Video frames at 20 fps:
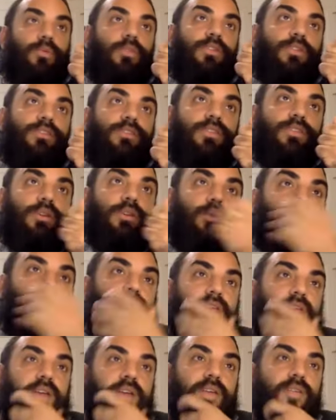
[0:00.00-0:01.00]
this
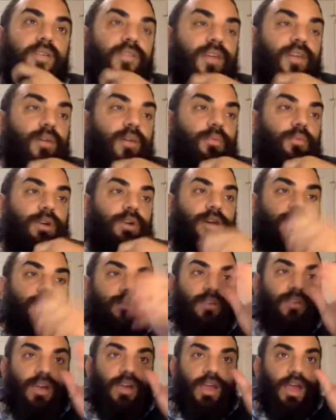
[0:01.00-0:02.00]
Nakuda is that
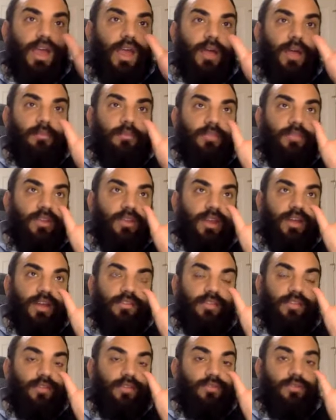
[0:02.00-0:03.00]
wherever I am, the
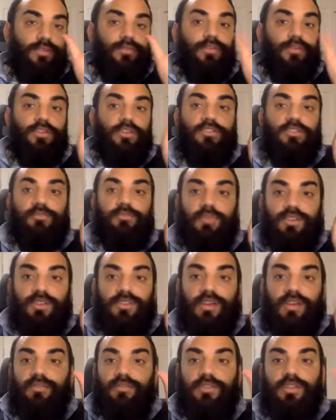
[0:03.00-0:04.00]
next level in front of me
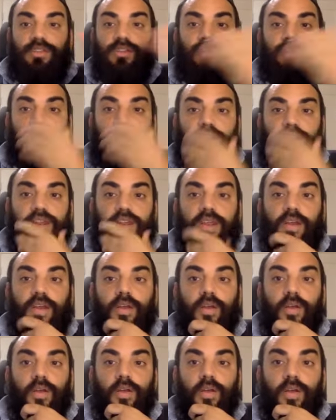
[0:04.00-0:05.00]
is everything that I need.
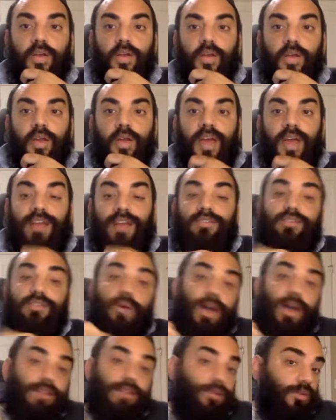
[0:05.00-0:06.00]
And
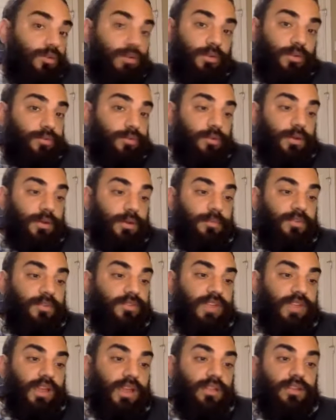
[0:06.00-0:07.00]
so I don't know if the Rebbe
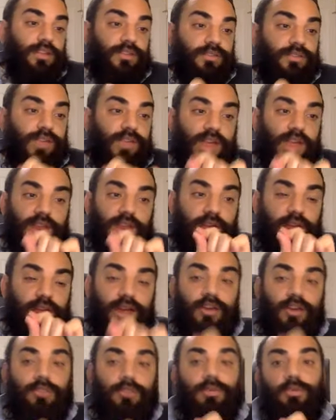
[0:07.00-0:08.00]
is saying this, and, and I
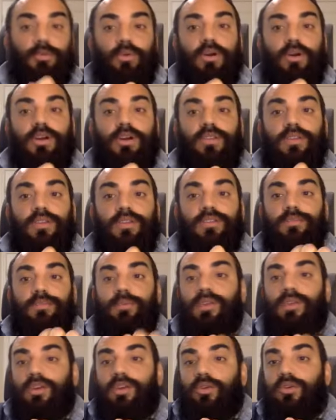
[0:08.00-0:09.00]
could be wrong in this,
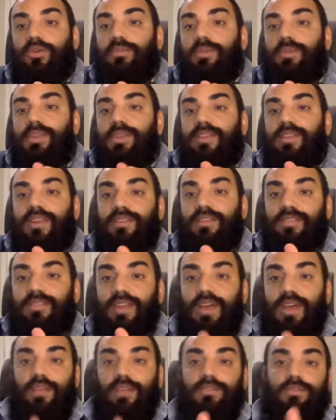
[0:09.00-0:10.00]
but it could be that it's
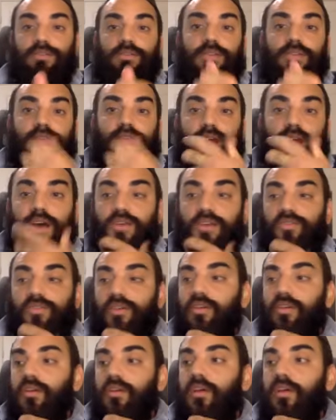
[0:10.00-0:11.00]
an answer to the Kasha,